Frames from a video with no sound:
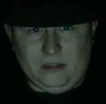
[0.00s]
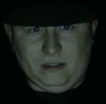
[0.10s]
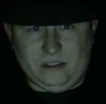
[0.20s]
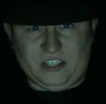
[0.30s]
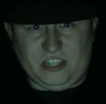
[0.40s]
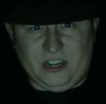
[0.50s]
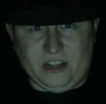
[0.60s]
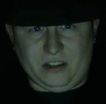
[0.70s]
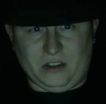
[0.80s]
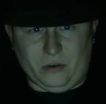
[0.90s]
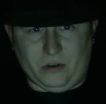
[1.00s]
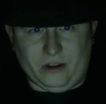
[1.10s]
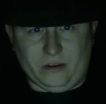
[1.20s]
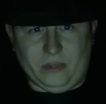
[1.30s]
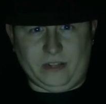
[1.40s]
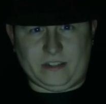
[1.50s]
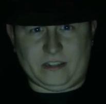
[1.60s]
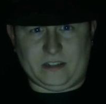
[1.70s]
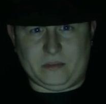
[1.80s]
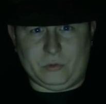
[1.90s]
Seeing your inability
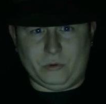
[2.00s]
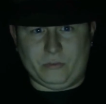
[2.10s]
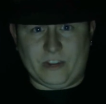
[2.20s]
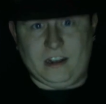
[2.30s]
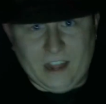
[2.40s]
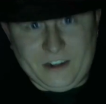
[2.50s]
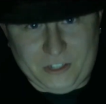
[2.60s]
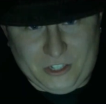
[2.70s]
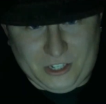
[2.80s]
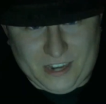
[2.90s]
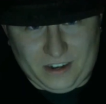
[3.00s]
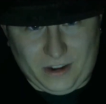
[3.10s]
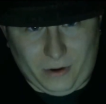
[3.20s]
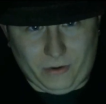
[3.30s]
to move, it lunges at you.